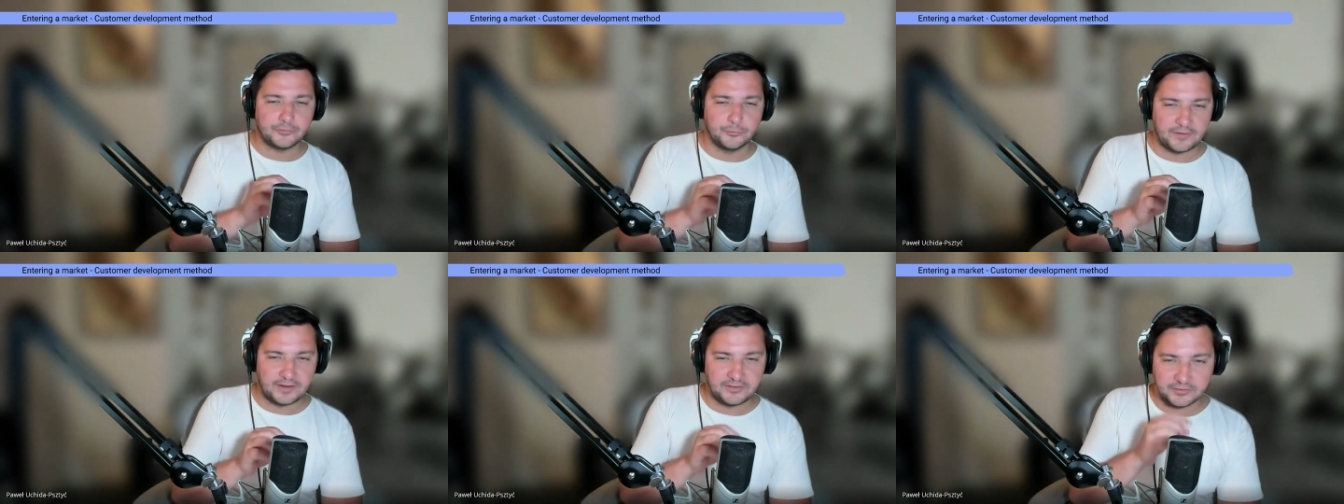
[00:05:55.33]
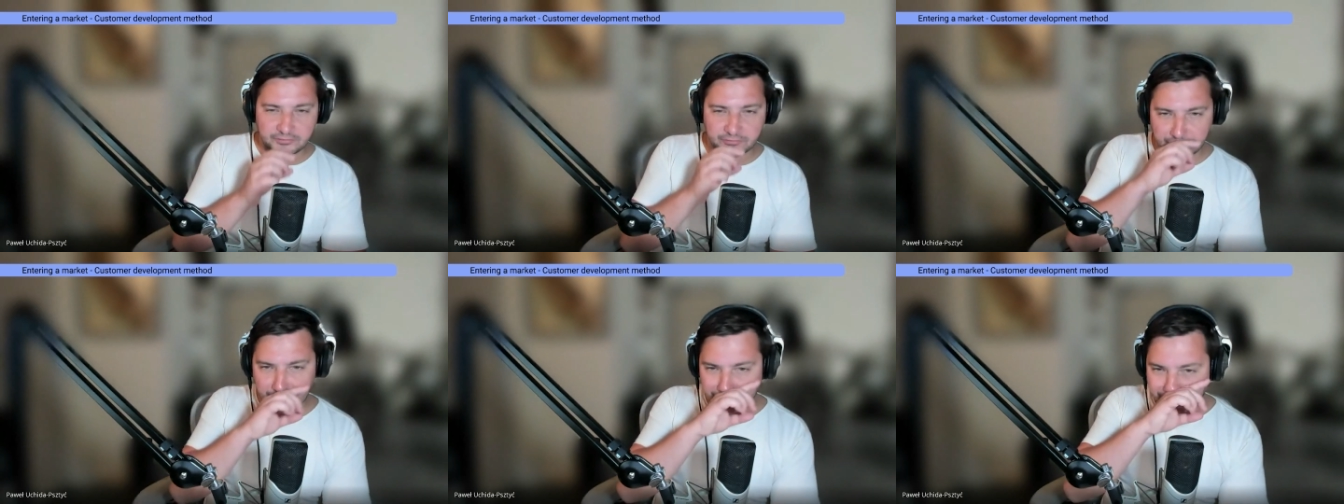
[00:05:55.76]
two
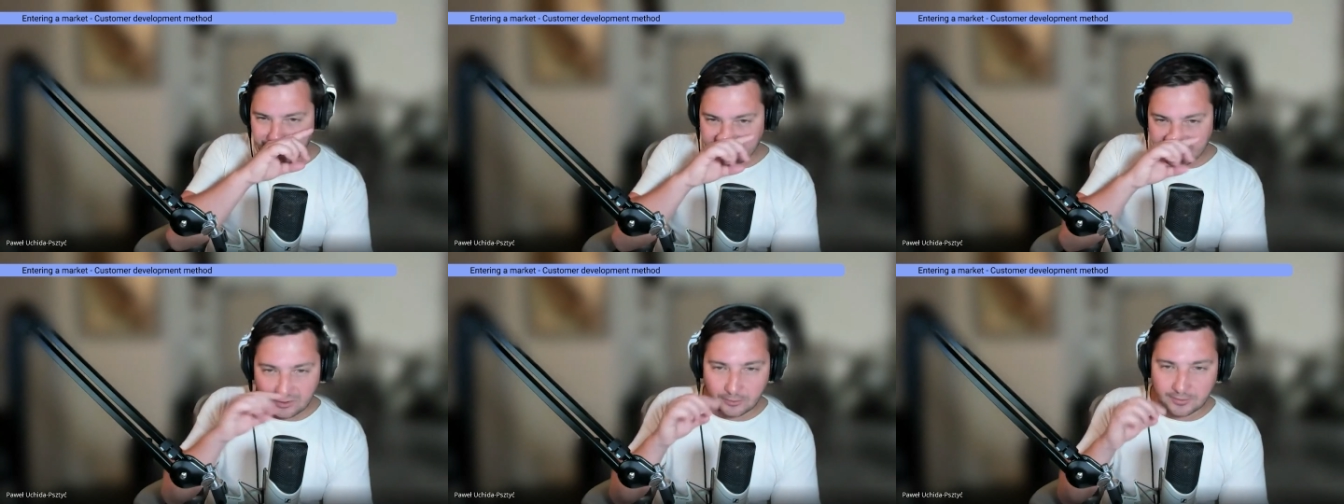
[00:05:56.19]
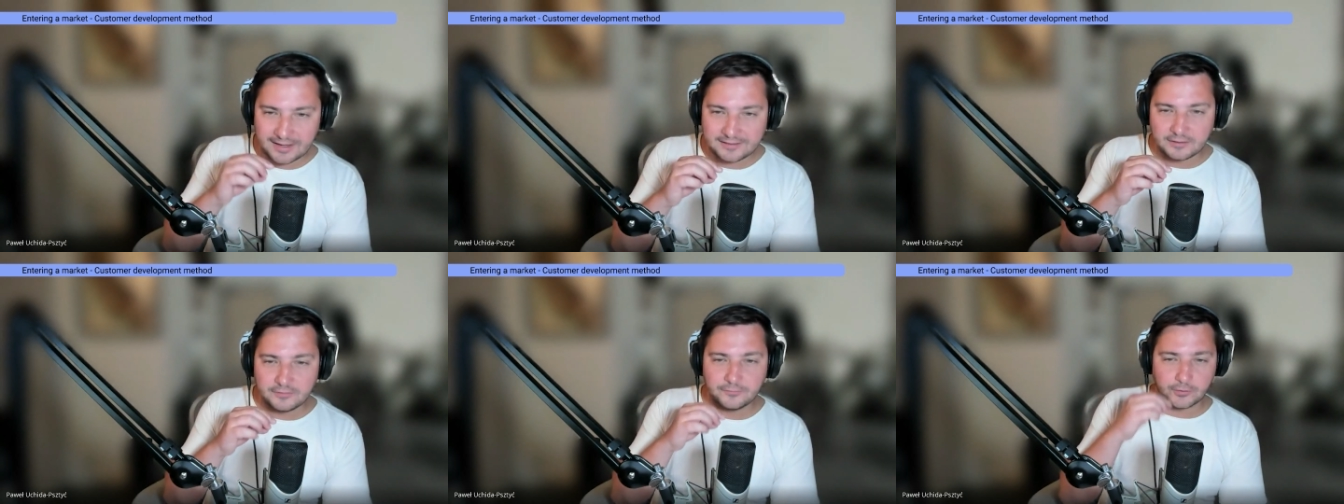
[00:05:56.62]
phases, you
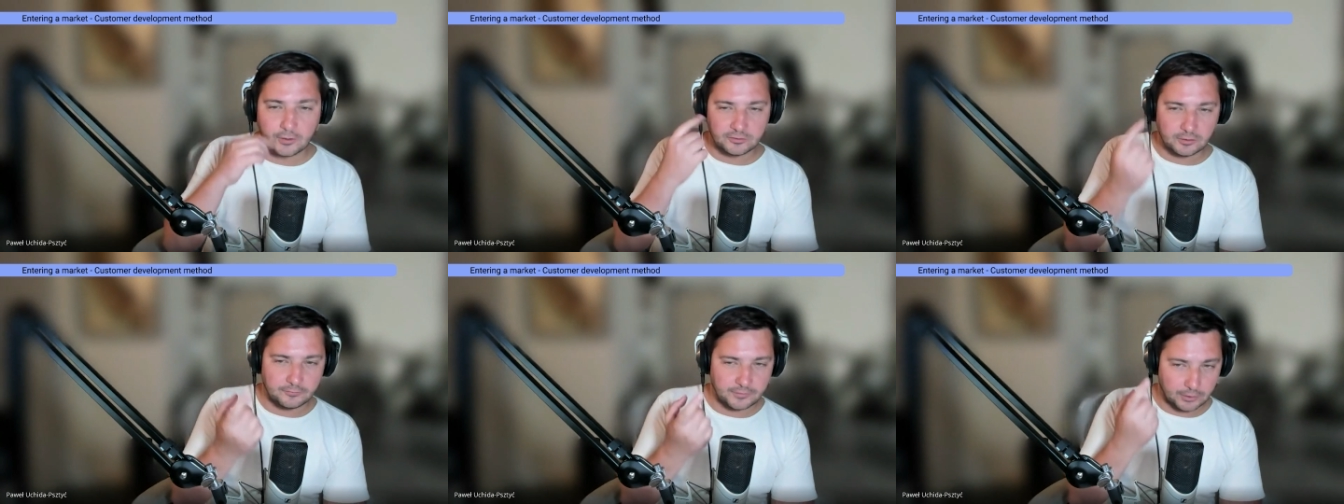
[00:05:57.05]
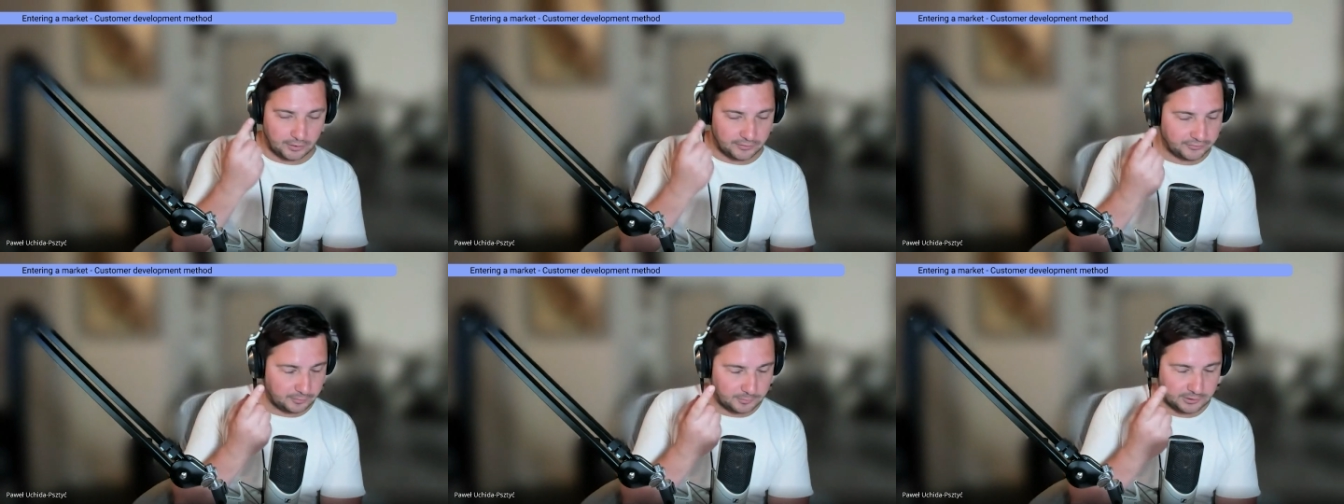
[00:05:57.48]
get in front of a
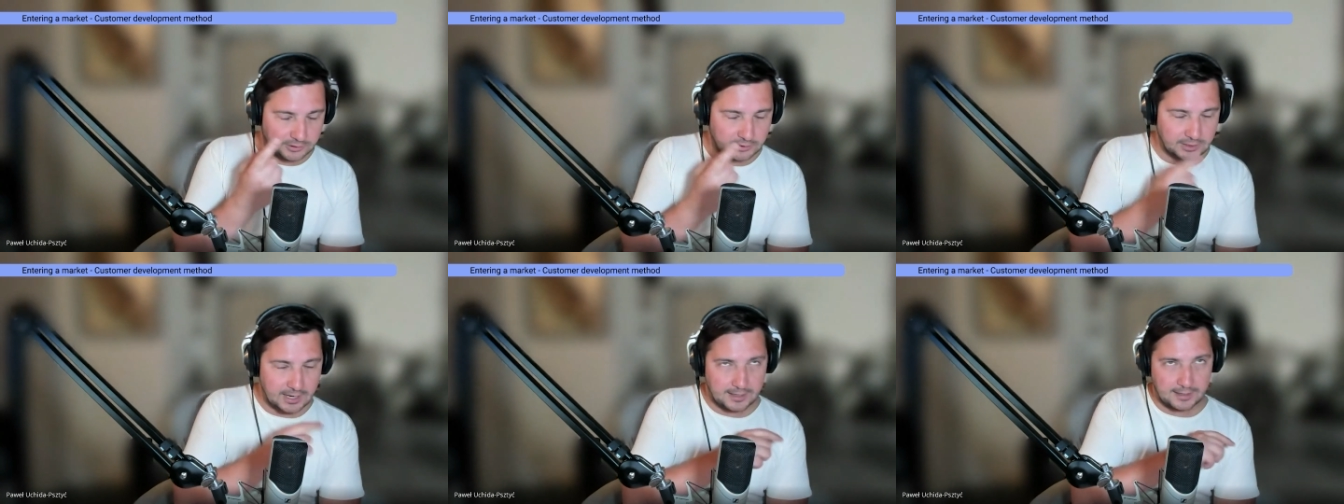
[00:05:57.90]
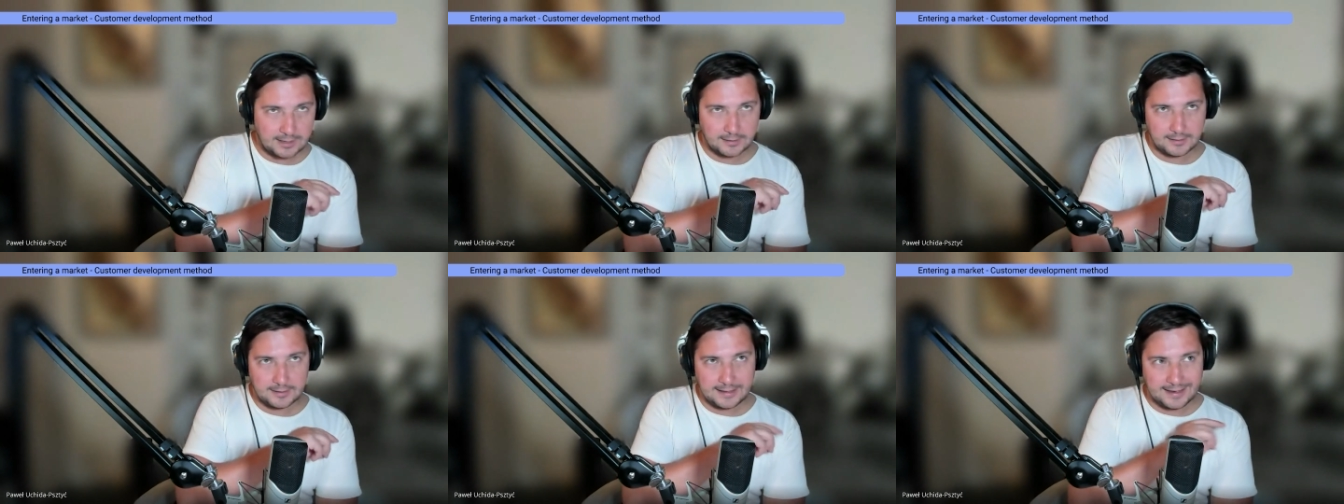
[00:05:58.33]
customer
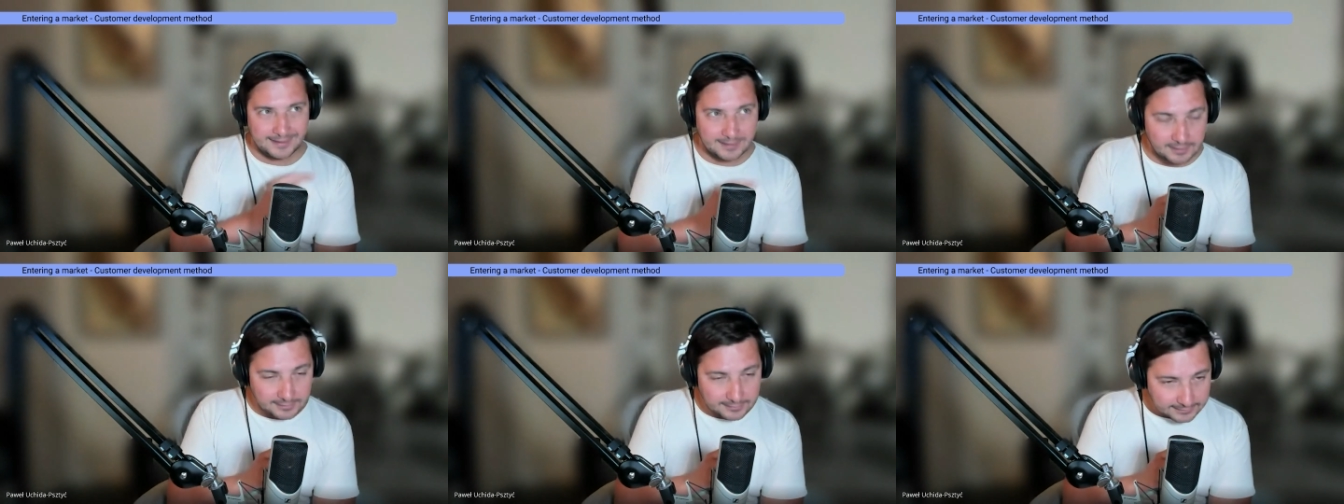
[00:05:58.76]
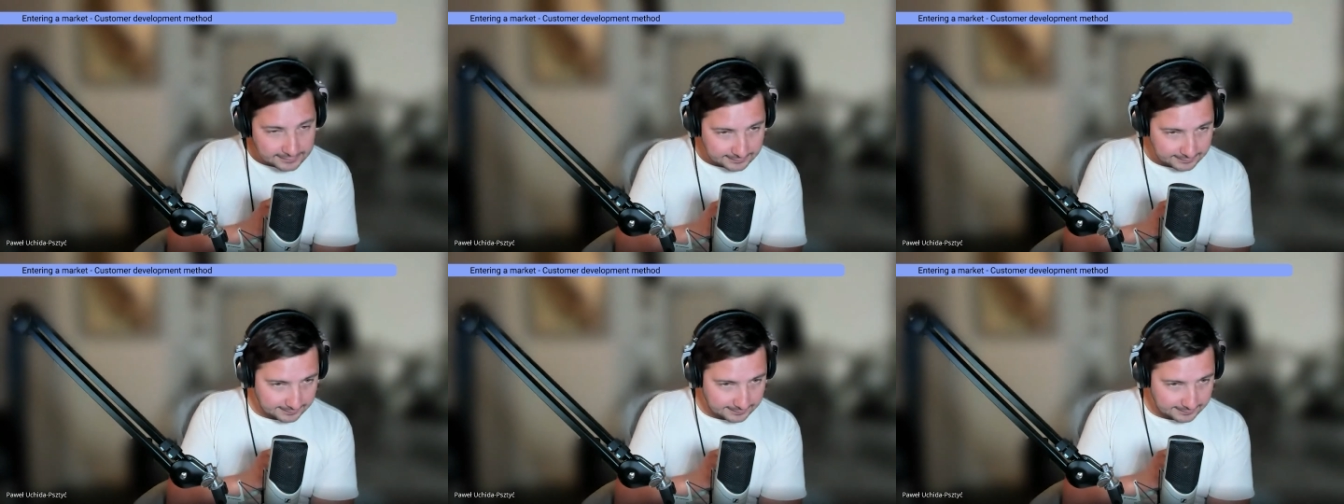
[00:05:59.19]
early